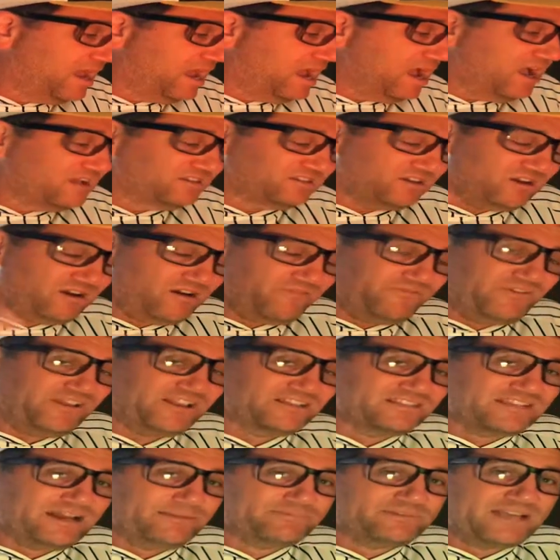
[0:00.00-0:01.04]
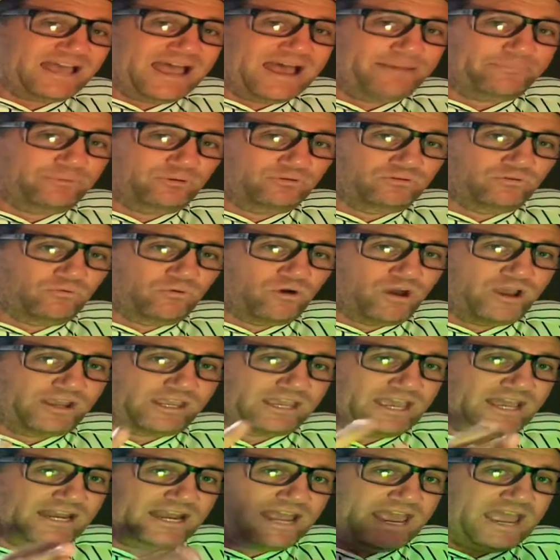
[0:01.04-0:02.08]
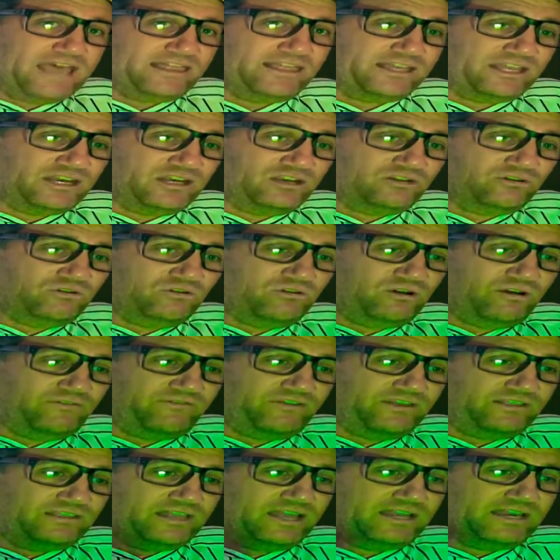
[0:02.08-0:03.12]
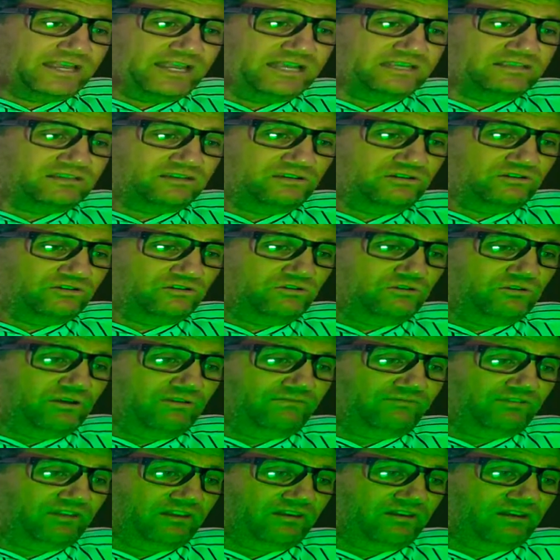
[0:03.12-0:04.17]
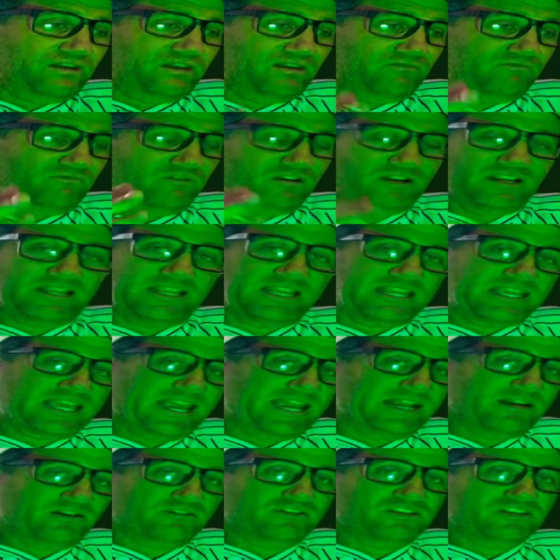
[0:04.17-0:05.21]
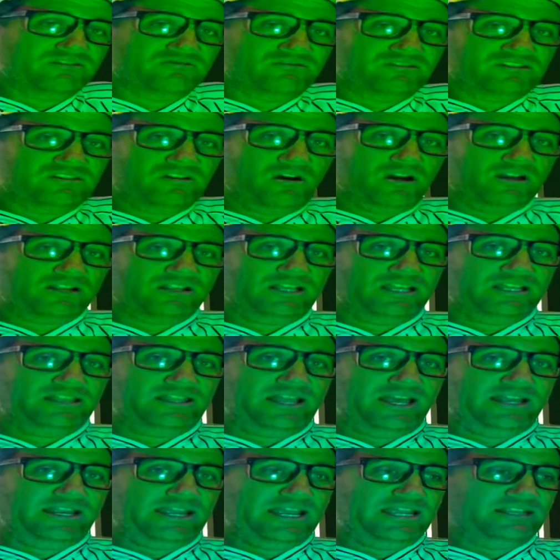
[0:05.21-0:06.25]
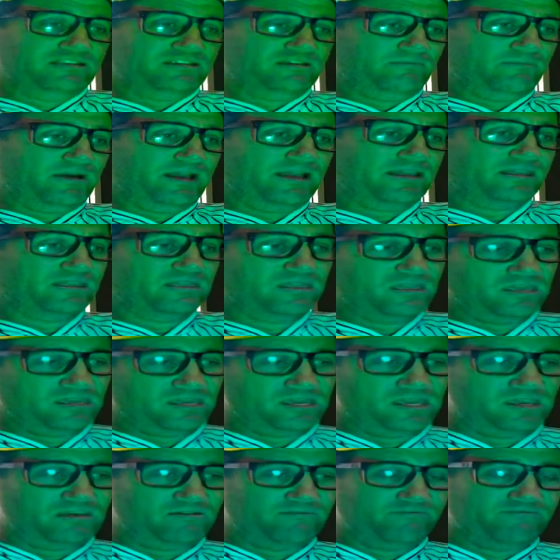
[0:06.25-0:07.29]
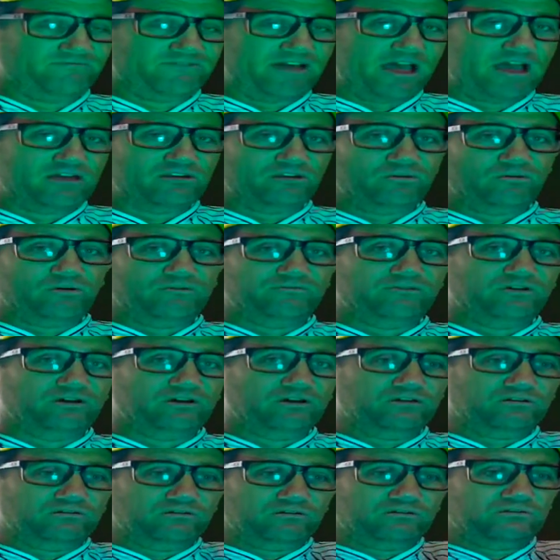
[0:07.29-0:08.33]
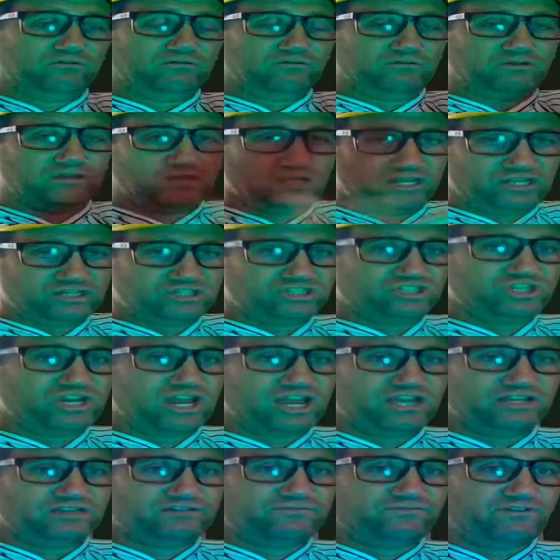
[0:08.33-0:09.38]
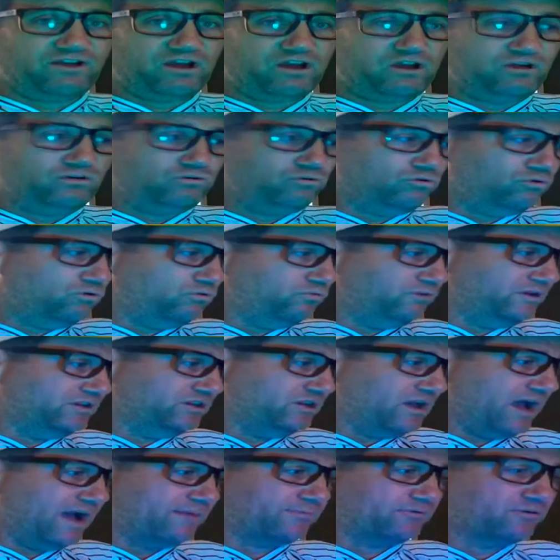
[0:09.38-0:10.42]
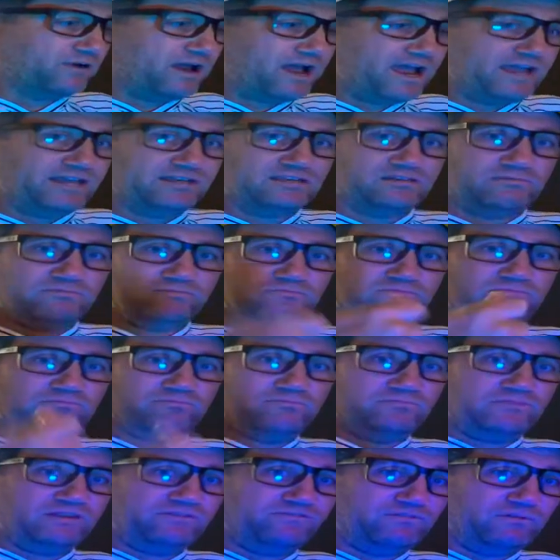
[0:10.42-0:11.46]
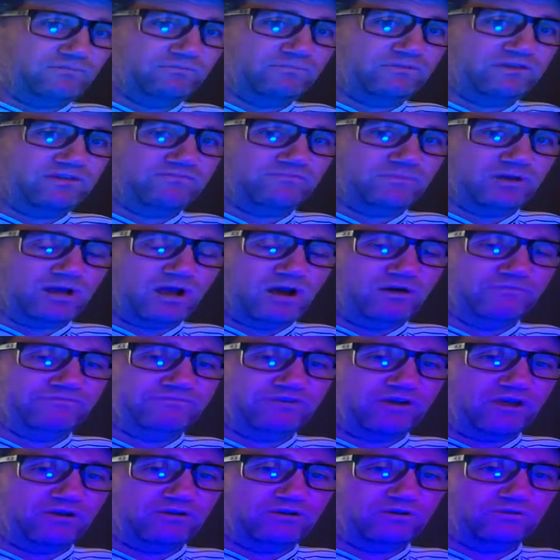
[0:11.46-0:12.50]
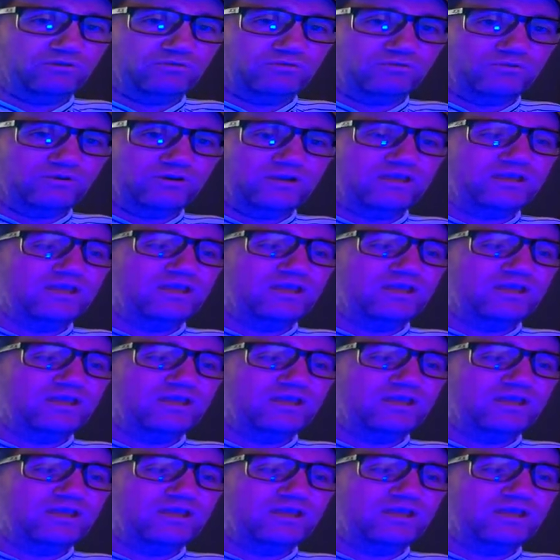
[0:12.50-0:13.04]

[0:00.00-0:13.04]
So I think it's up to Apple to work out how they're going to do it. I think they need to, if they're really keen on this recycling, they need to make the value of a exchange phone, or when you upgrade, to, if you give them an old phone in good order,